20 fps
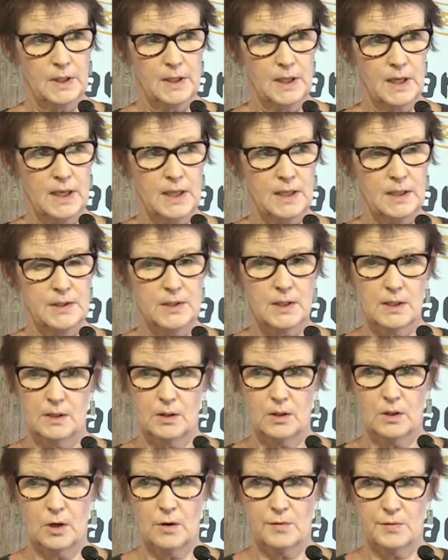and
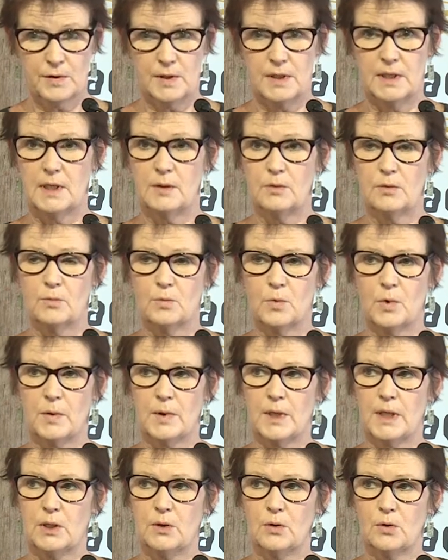often what
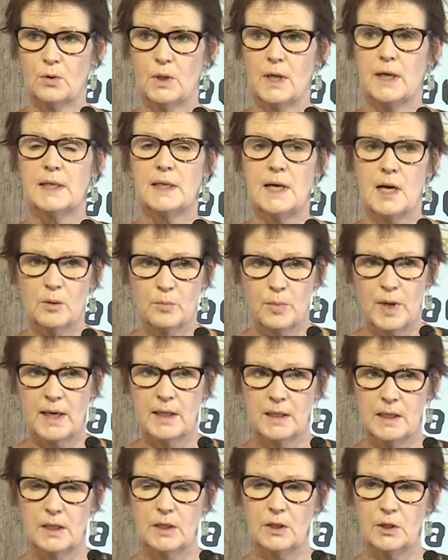they call a young
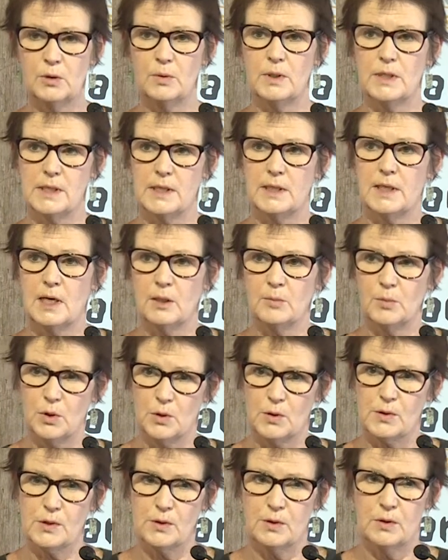paddler, who is a young
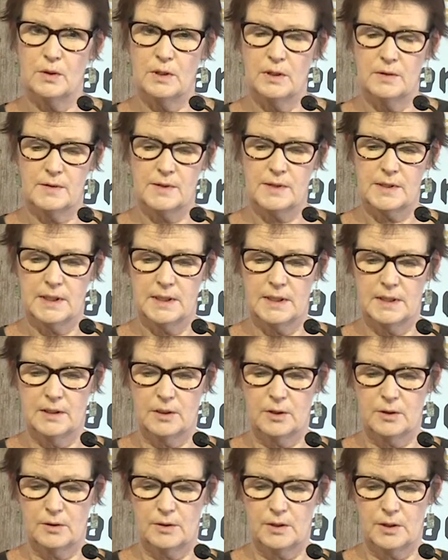person who lives in
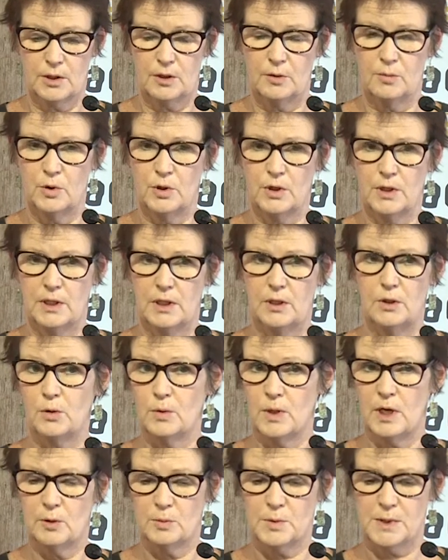the community, who
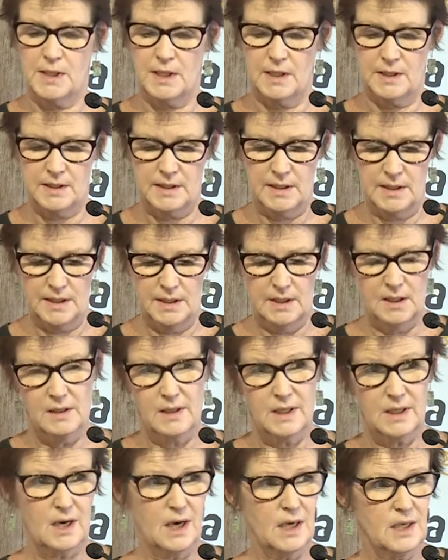helps out.
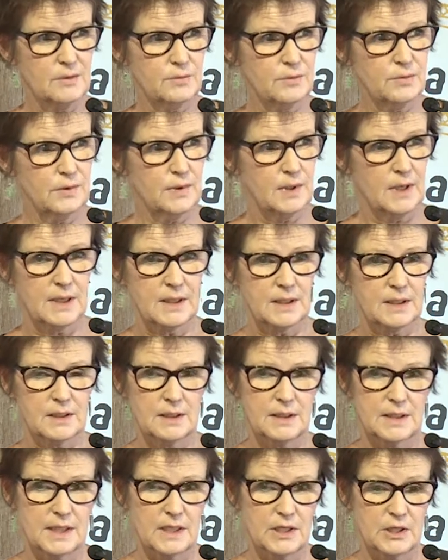They're kind of like a
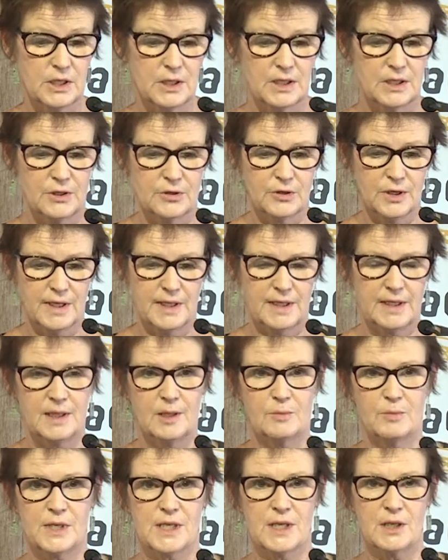teacher in training
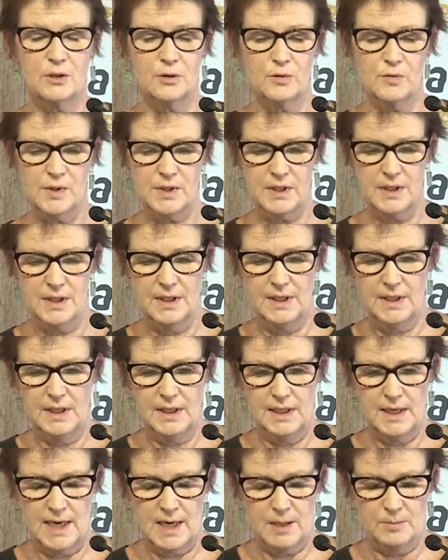themselves
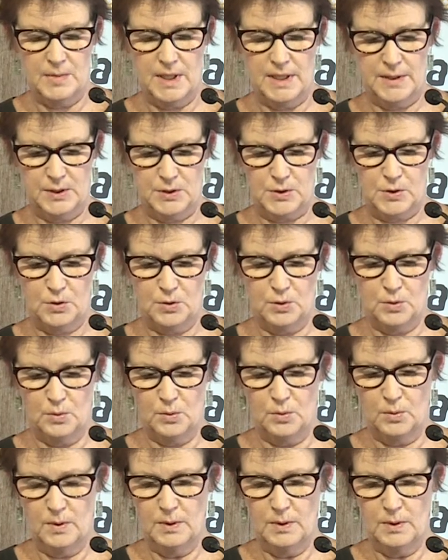um, at the school.